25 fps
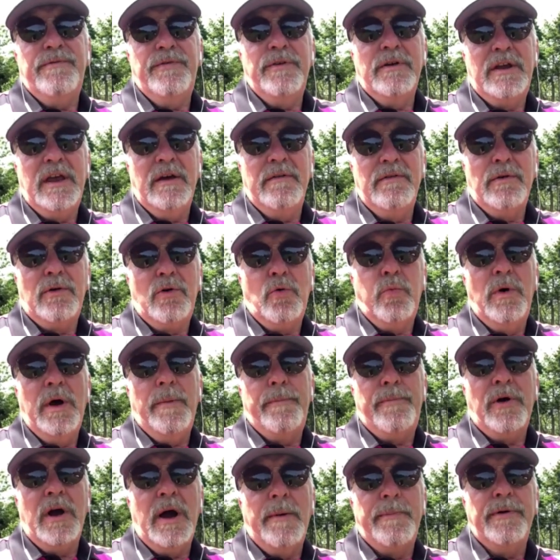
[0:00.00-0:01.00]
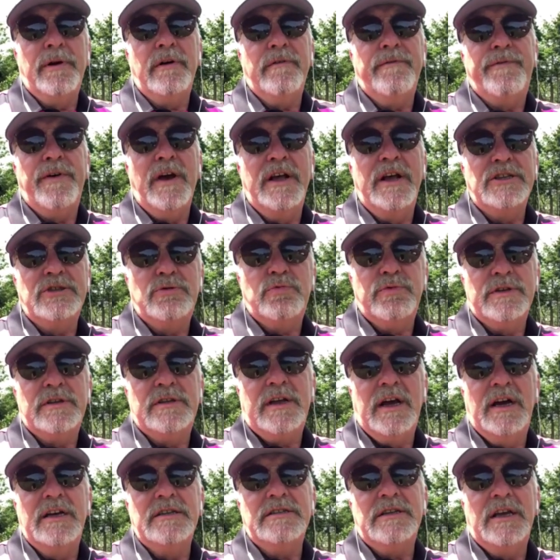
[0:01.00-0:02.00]
If you give a proper defense
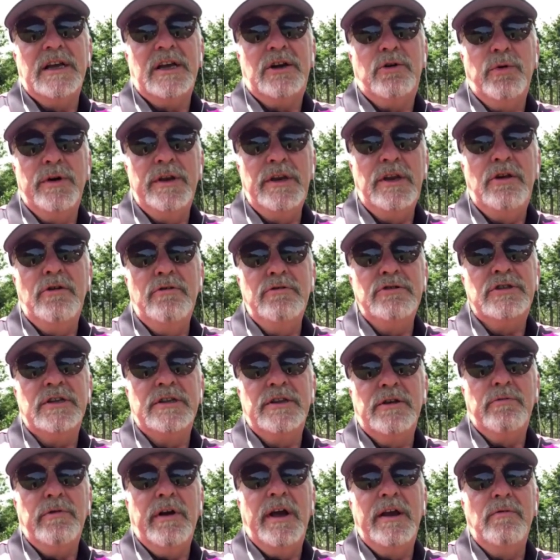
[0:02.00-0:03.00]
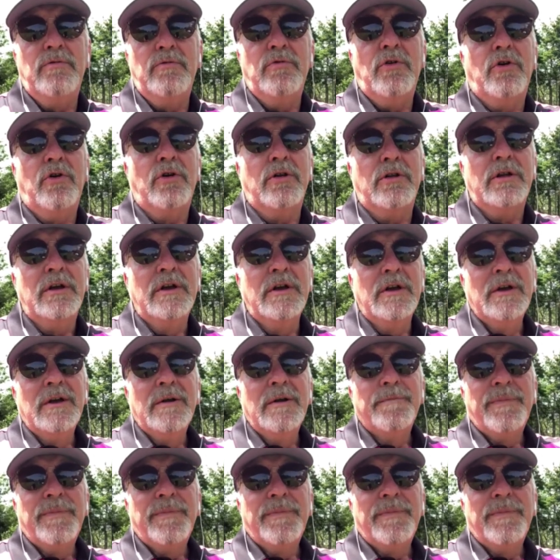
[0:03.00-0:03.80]
with guys like Quinn Hughes in the right role,